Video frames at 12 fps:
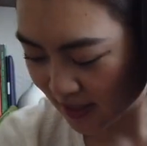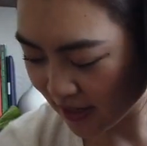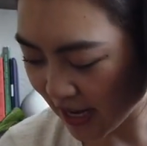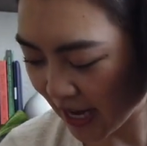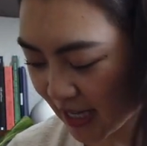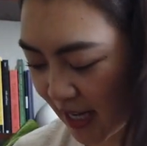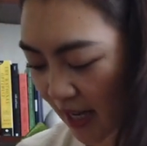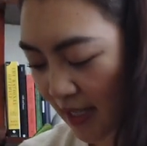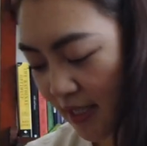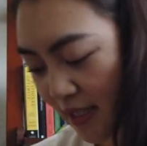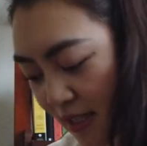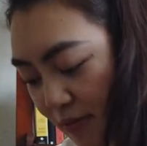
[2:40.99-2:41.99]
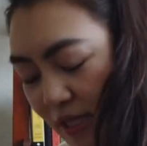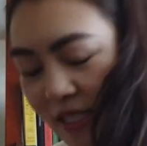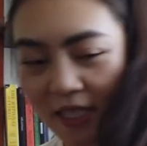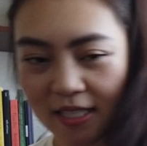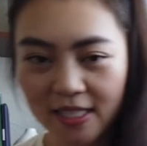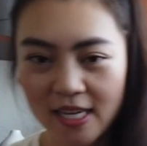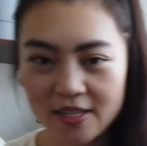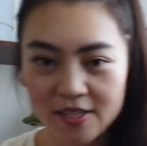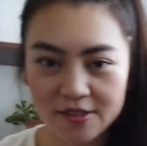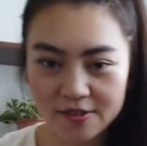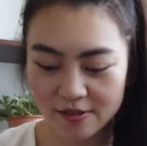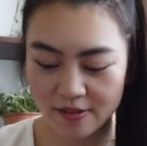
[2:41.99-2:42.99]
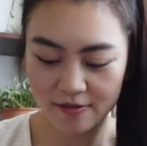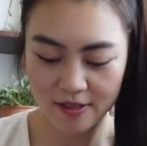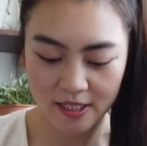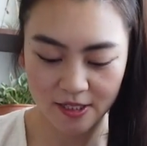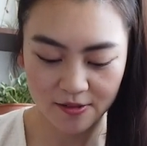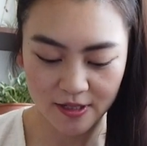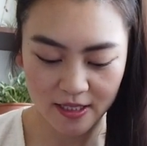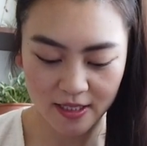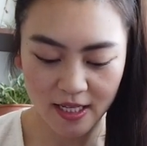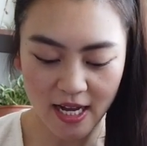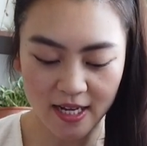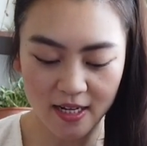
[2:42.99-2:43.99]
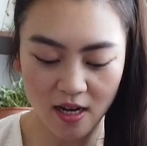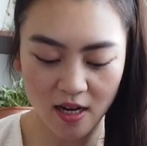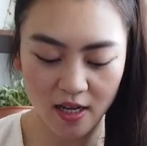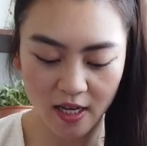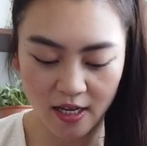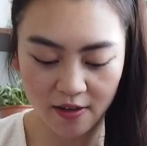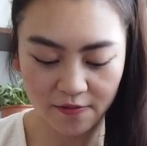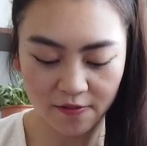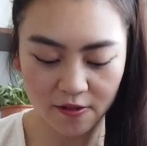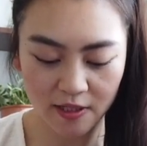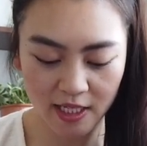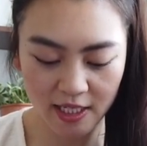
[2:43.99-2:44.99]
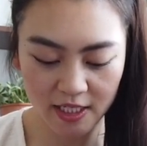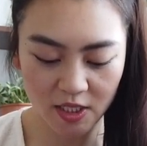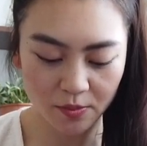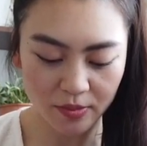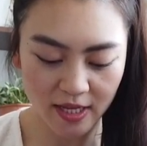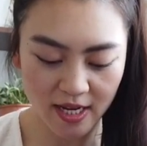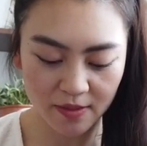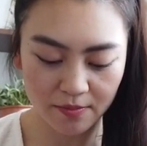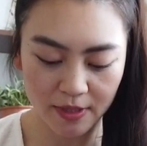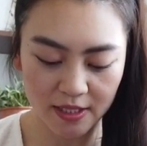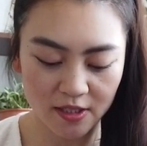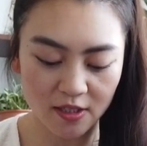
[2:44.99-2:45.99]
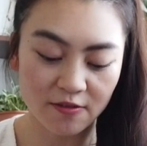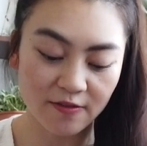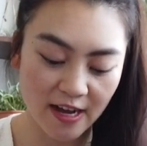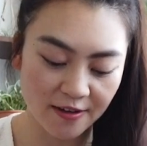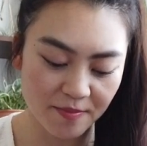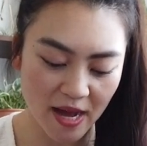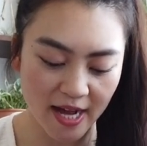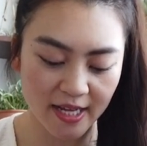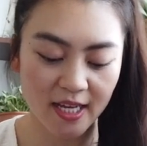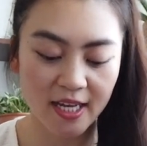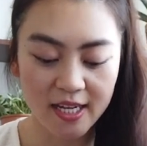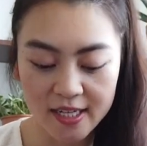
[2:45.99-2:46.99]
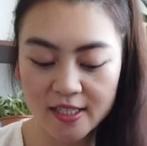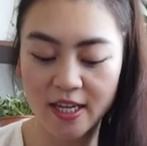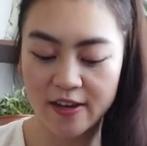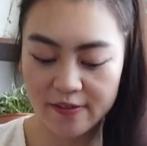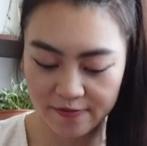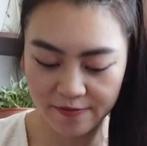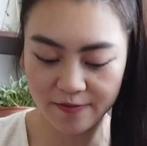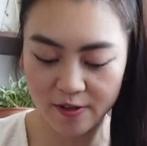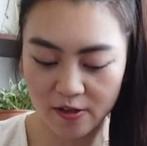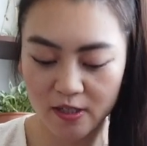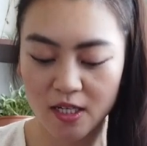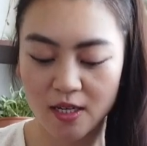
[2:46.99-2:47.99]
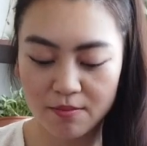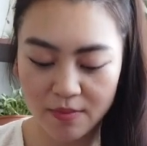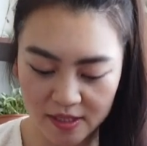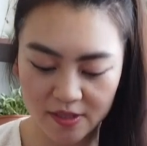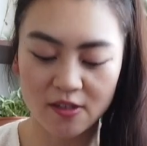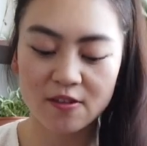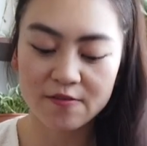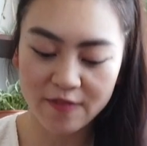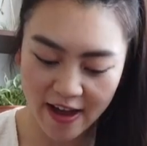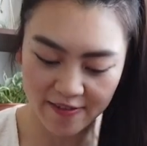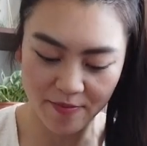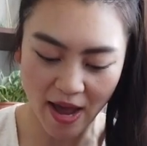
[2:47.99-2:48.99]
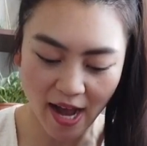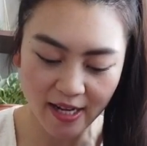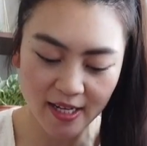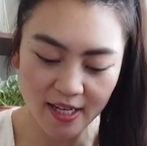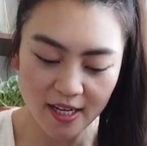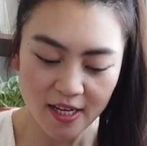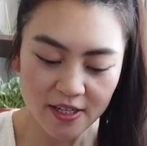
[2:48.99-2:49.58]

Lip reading: So I got, let me just tell you really quickly, I got a foliage plant bundle 5-pack and a fern bundle 5-pack.